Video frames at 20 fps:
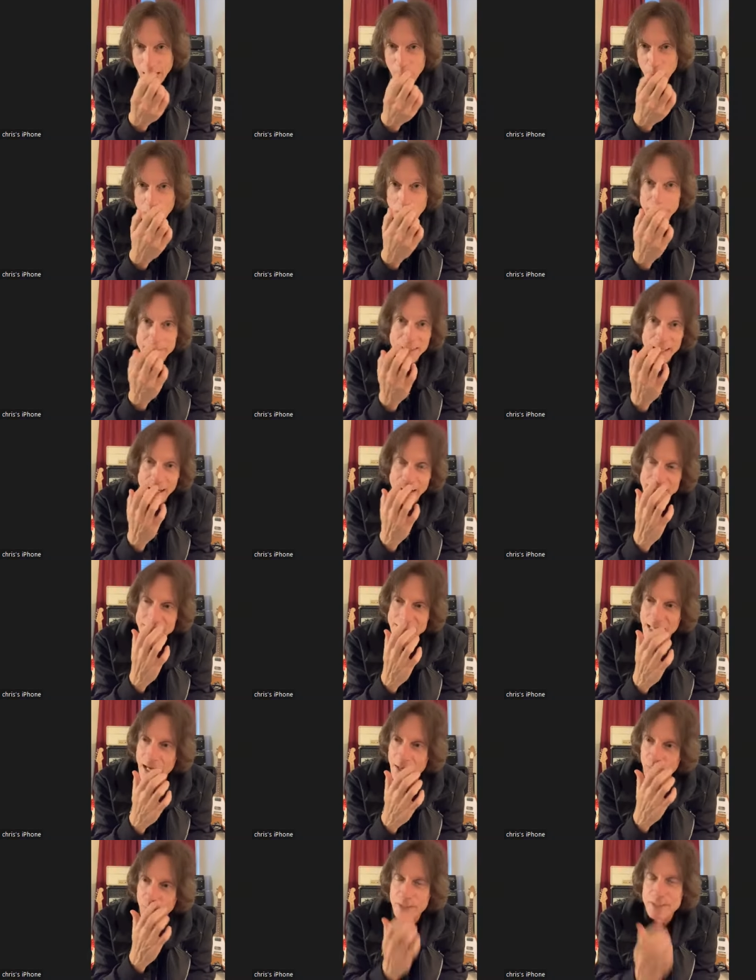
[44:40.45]
Well, yeah,
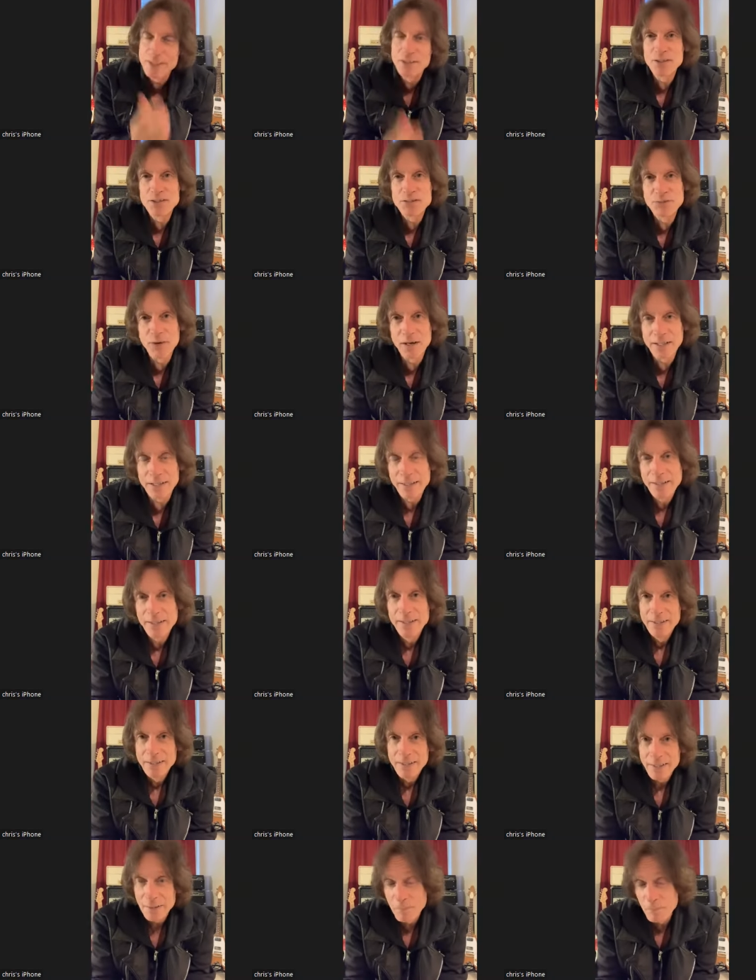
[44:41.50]
exactly. Well, you know, it's funny.
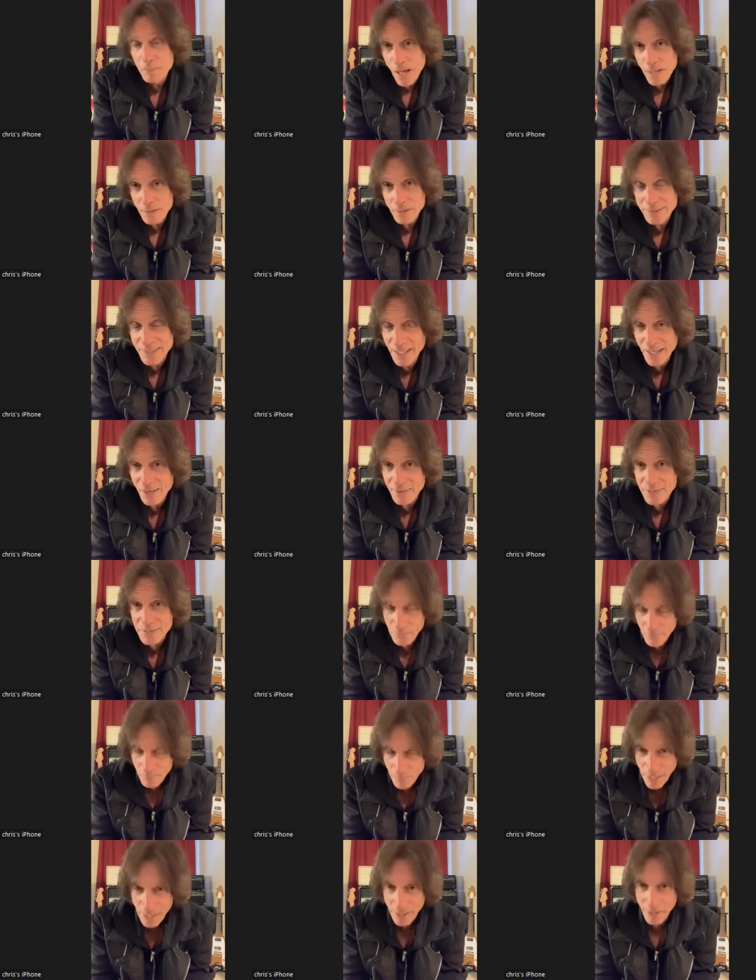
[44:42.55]
Impellitteri, the
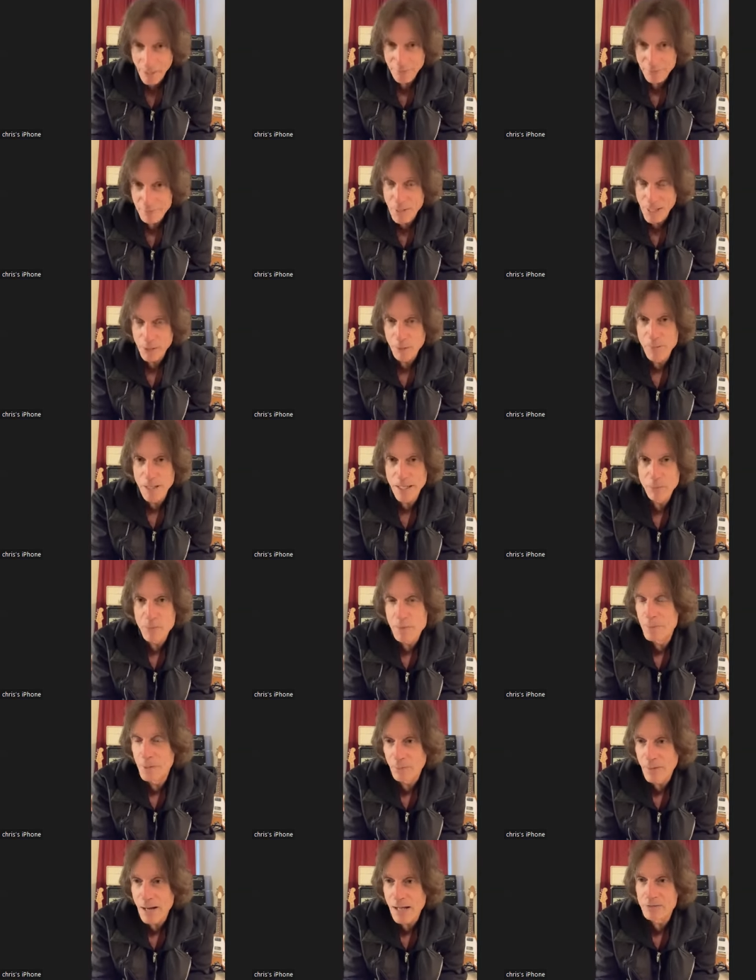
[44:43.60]
band, metal band, we've been
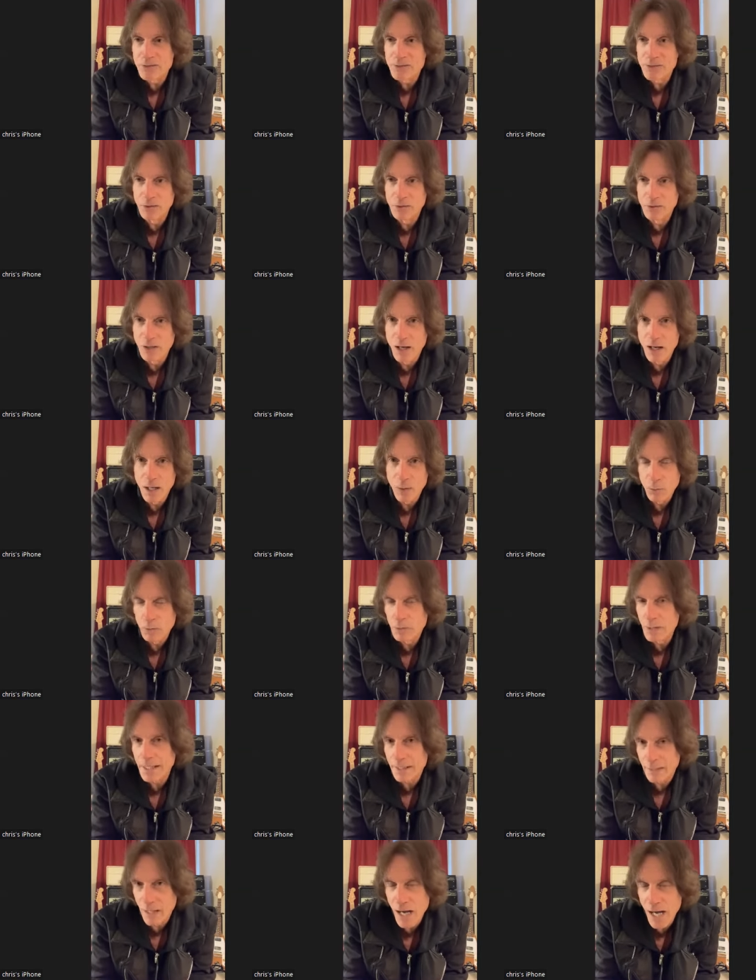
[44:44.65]
around so long, we're like
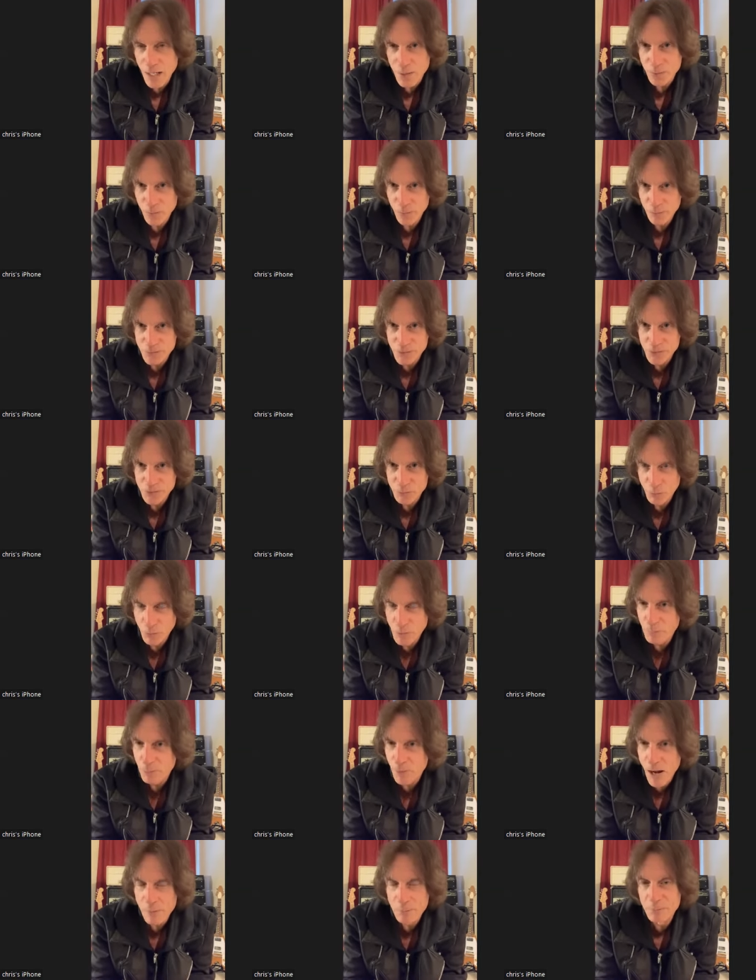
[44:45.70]
cockroaches. We're
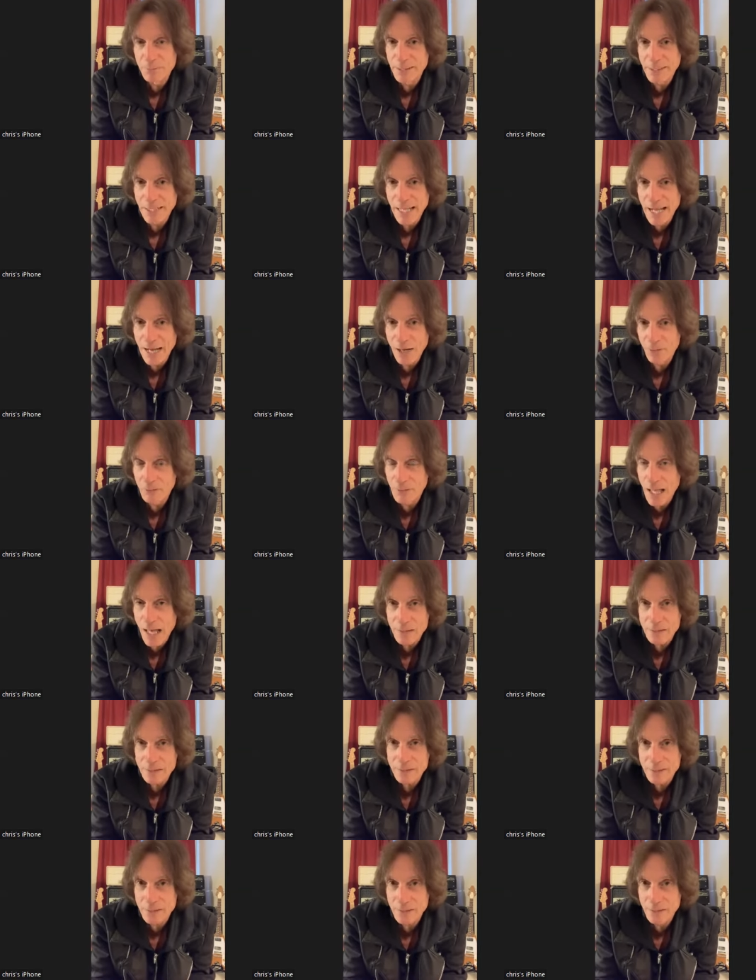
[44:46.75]
probably going to
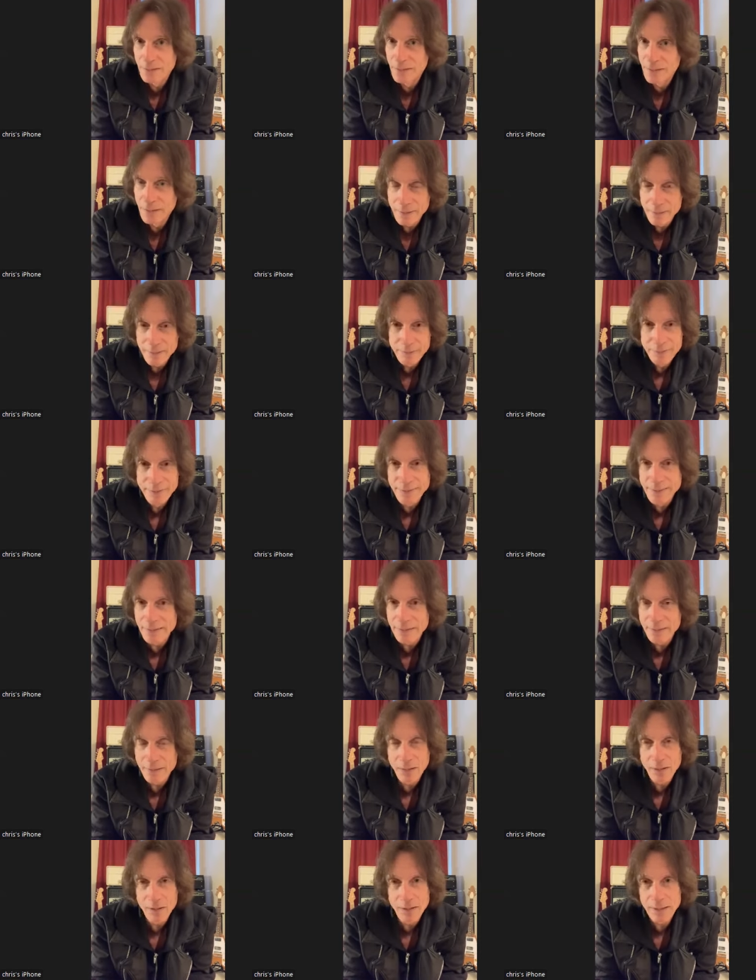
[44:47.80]
outlast the
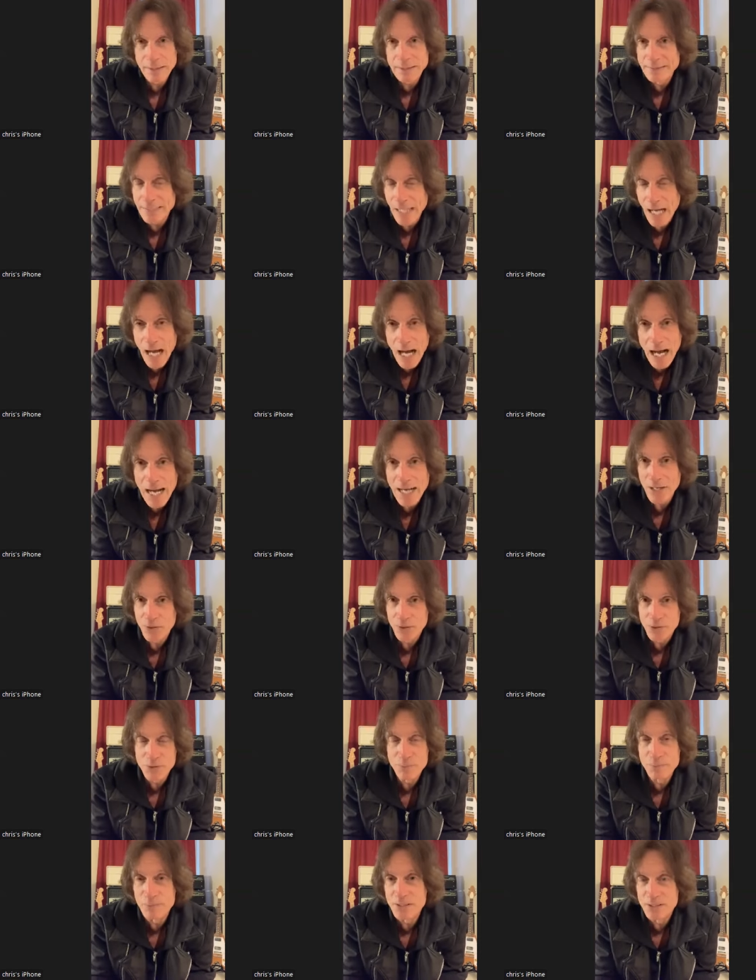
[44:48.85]
entire
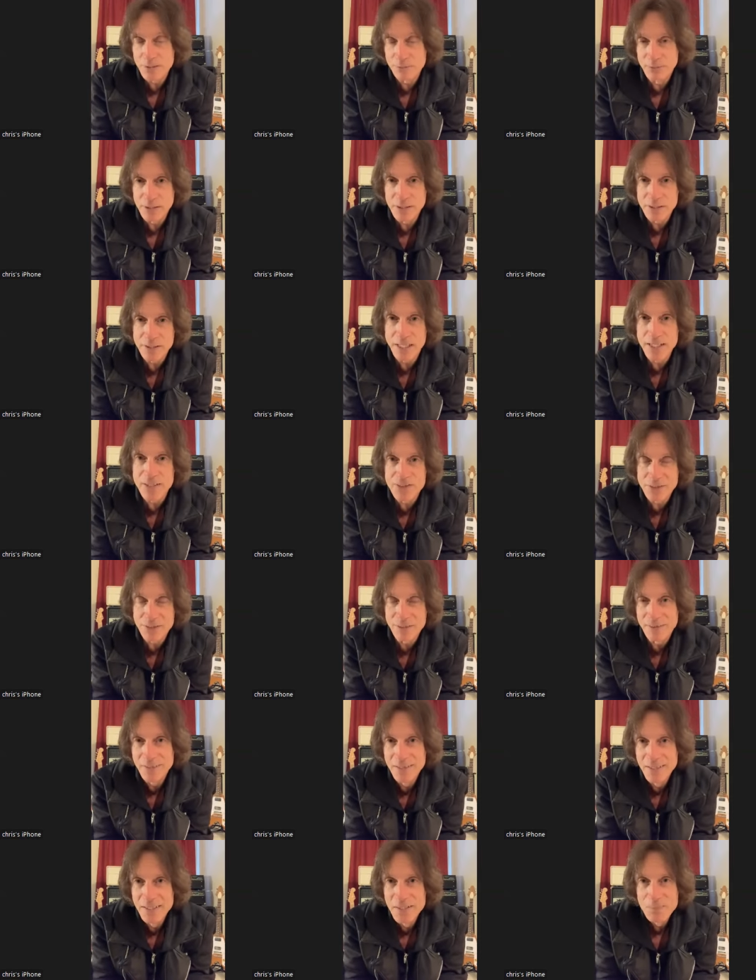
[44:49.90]
human civilization.
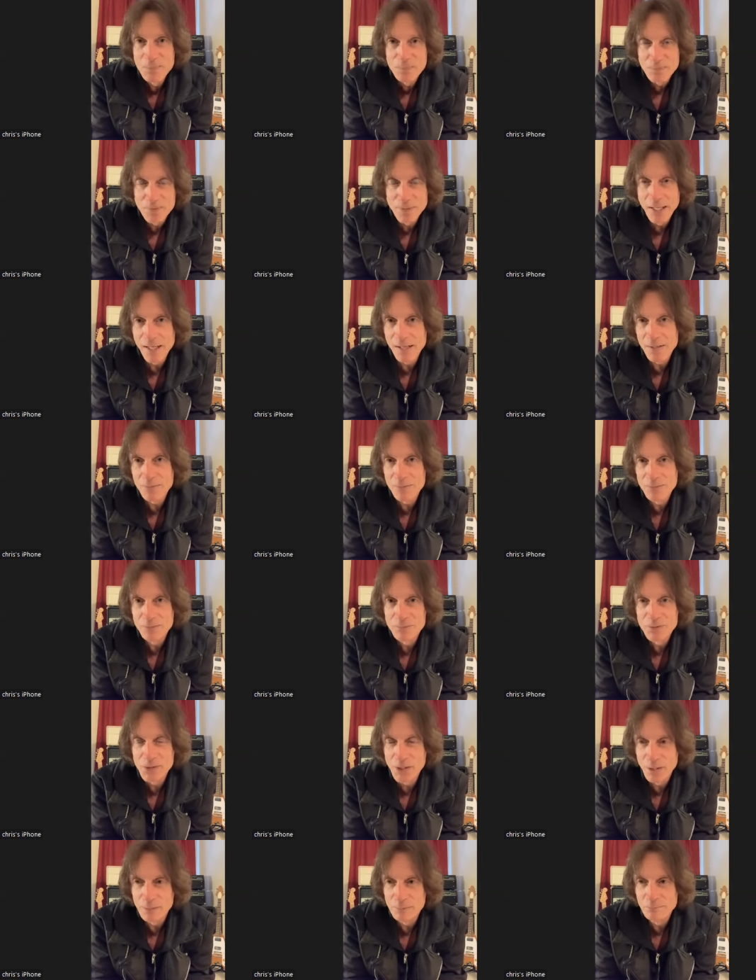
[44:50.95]
Yeah. yeah.
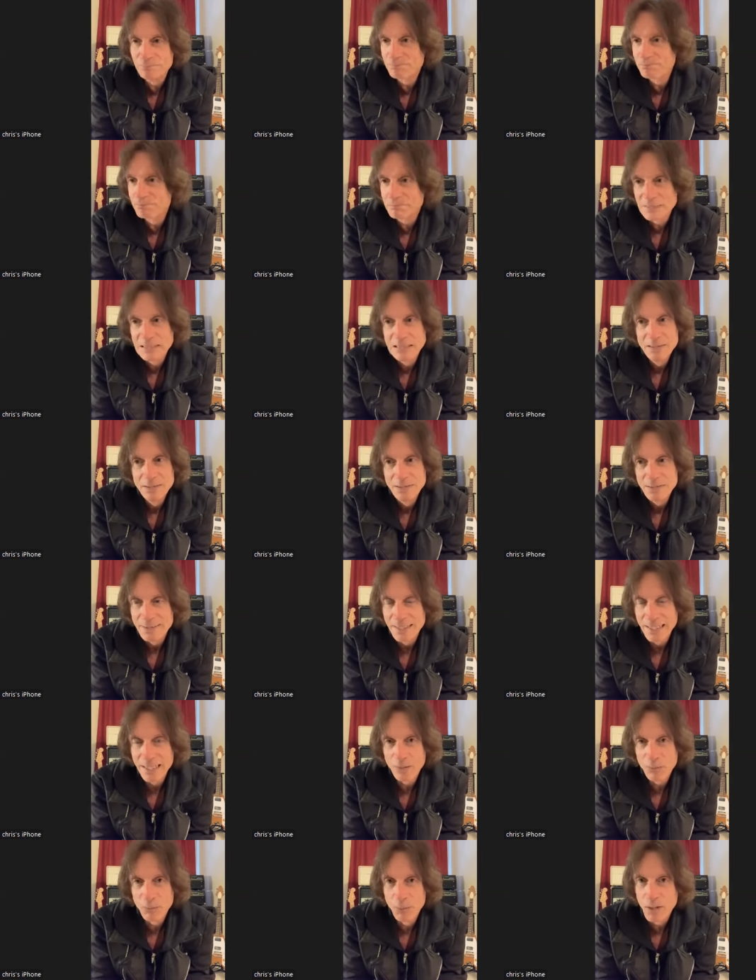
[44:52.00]
So,
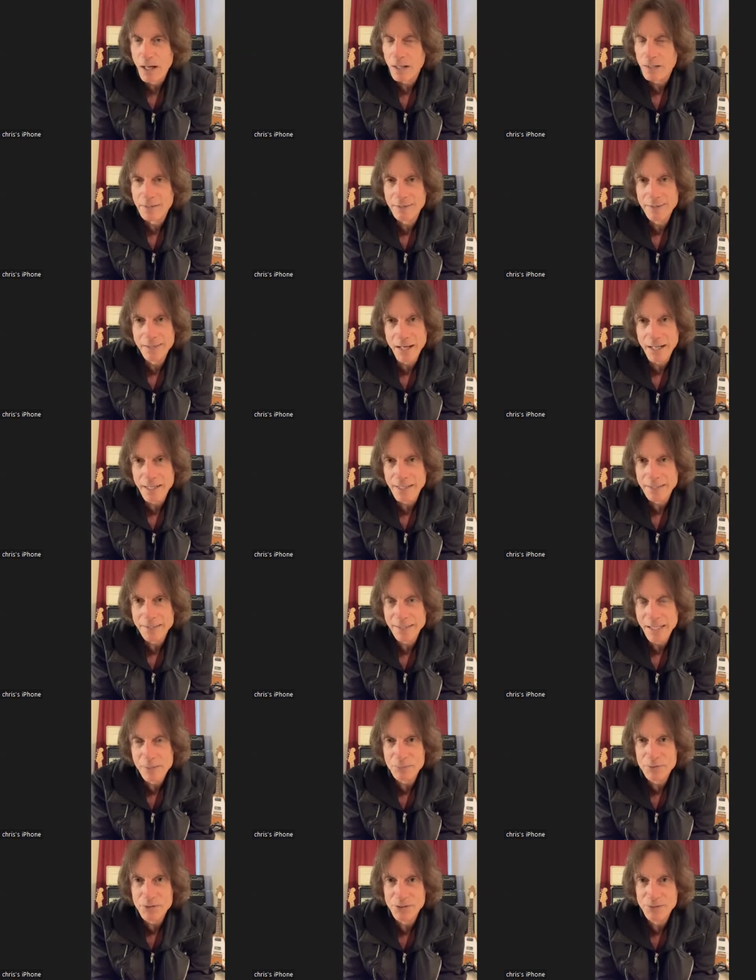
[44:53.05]
yeah, we're not going to die
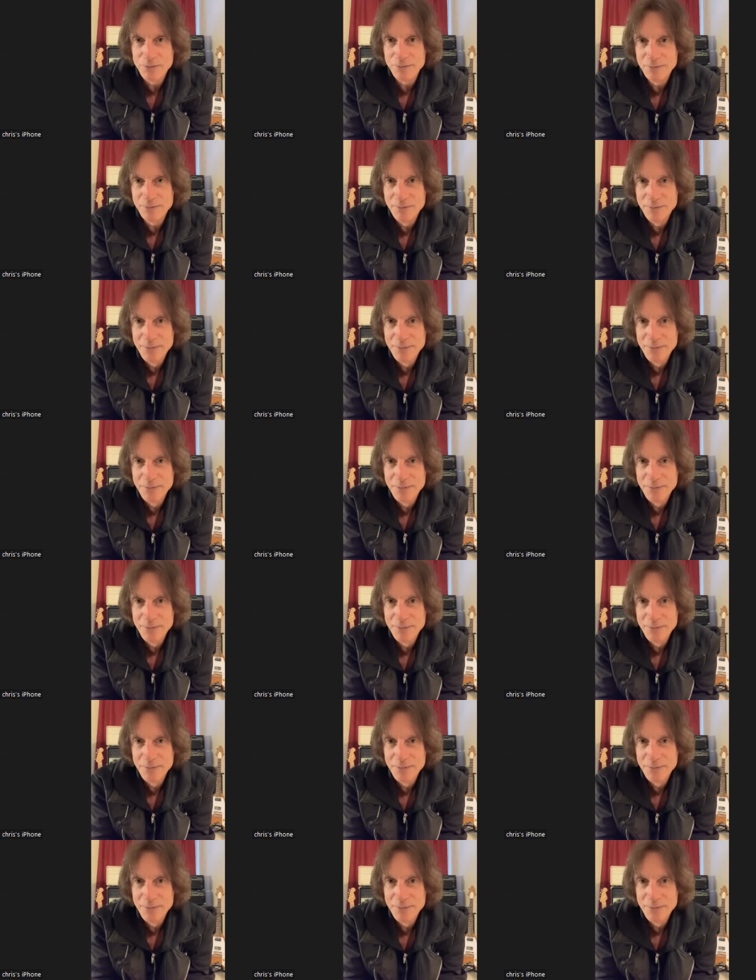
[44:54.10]
anytime soon.